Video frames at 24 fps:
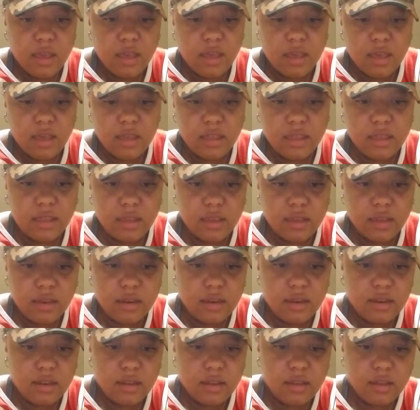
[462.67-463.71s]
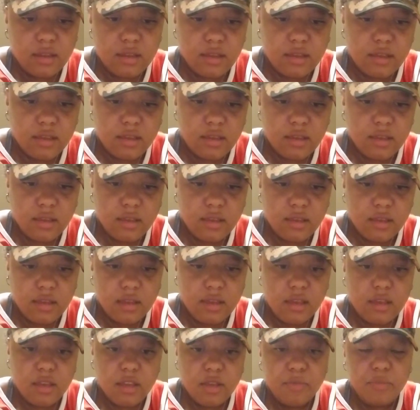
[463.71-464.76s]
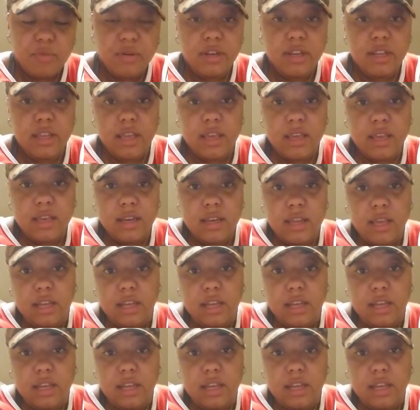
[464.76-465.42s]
and then put it in,